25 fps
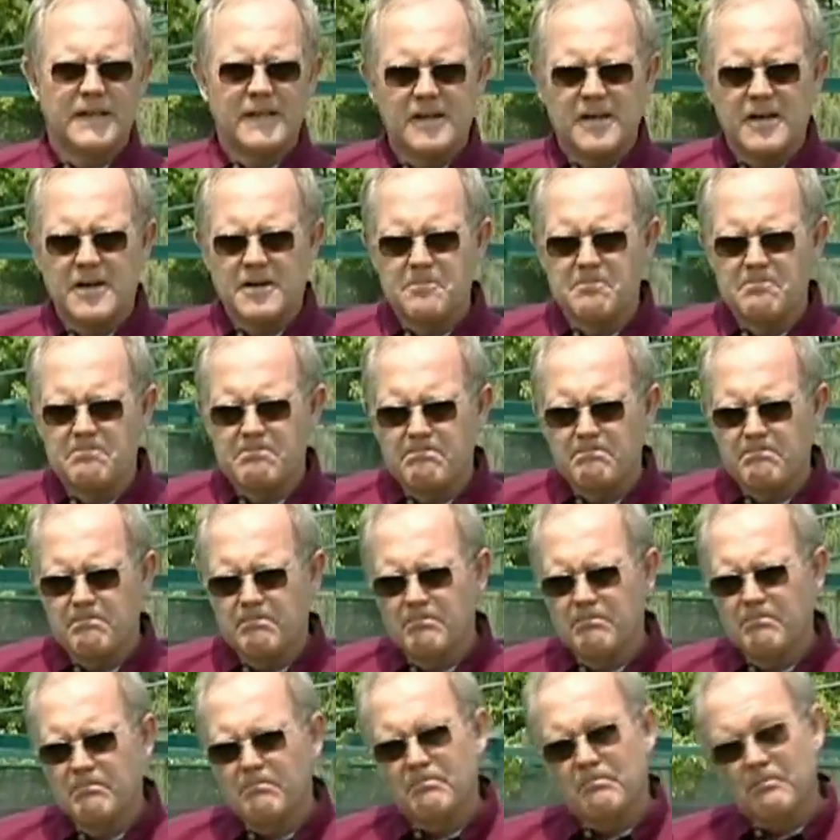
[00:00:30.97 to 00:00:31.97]

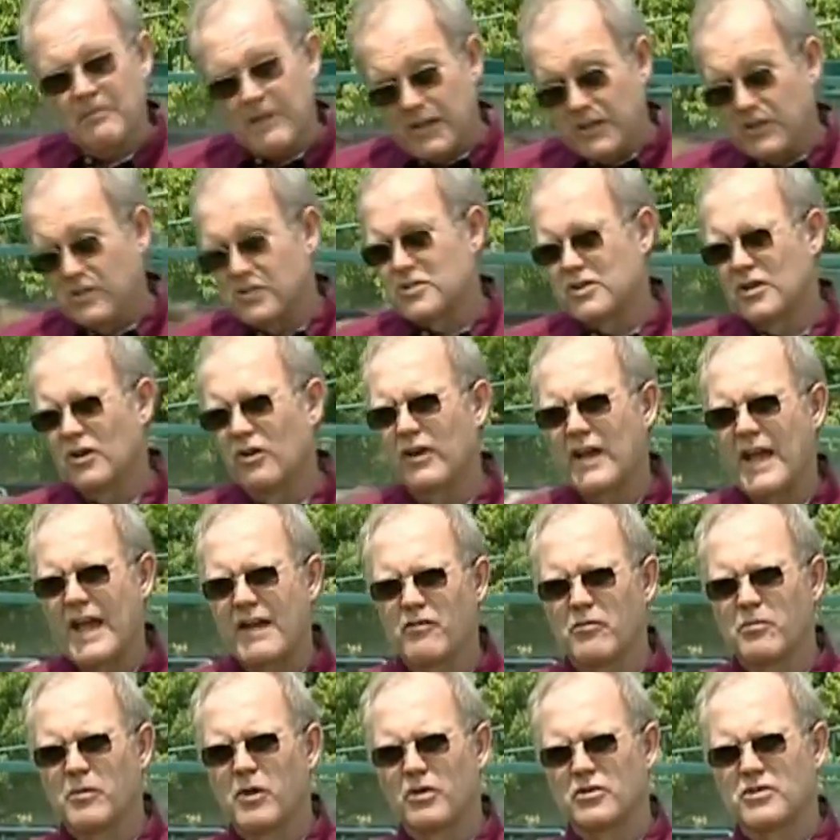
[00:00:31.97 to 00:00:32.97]
and you still
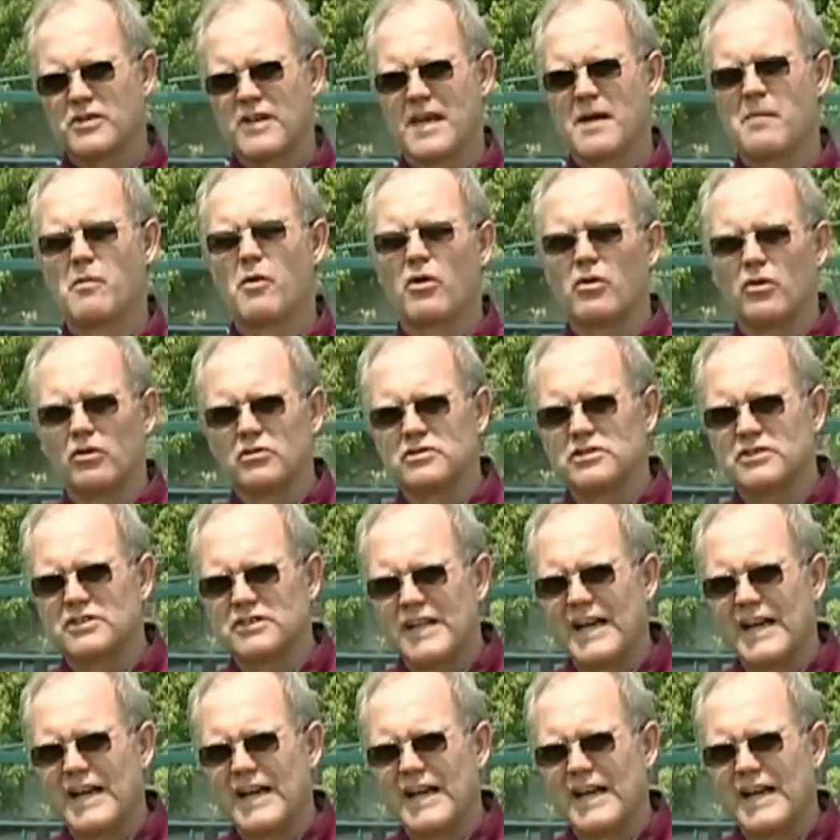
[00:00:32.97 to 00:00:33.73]
gave them those chemicals?